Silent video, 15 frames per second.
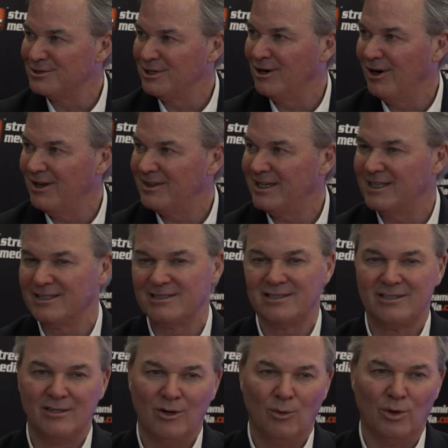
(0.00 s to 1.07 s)
So I think
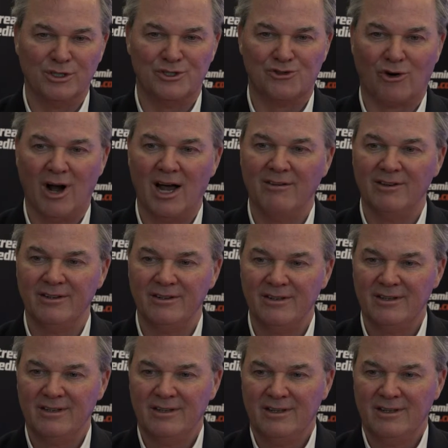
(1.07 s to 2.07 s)
it's what's driving